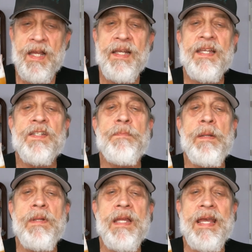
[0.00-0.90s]
yes
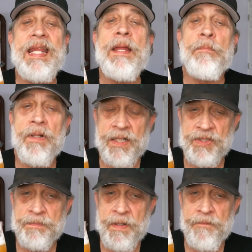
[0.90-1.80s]
baby an A+.
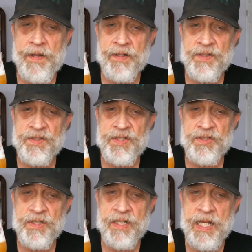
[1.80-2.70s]
plus. My final
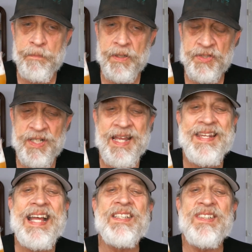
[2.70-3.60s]
decision an A+, plus, and
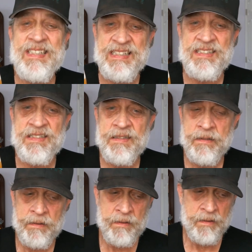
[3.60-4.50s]
that's it.
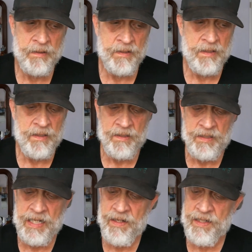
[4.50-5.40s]

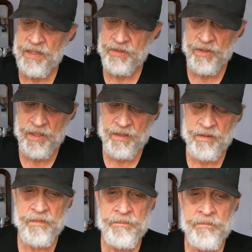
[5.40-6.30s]
Now anything else going on
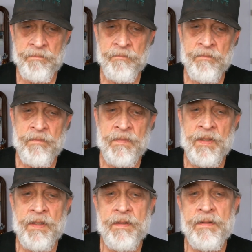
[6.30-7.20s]
here?
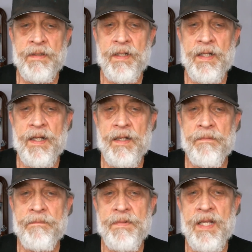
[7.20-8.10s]
Uh,
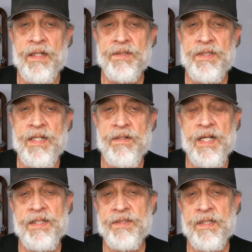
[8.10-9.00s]
yeah, stay you
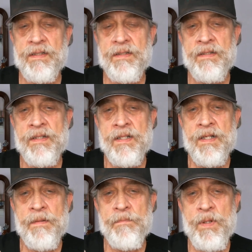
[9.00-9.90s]
guys, uh,
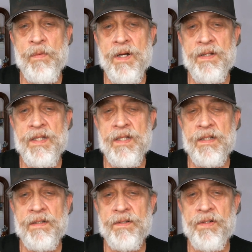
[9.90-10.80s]
beware of the, uh,
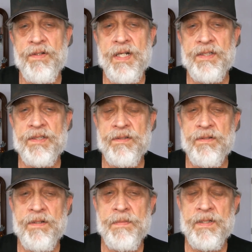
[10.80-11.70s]
sure you guys
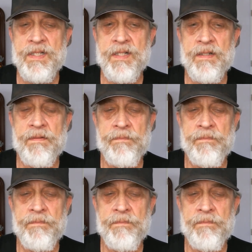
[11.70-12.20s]
heard about the, uh,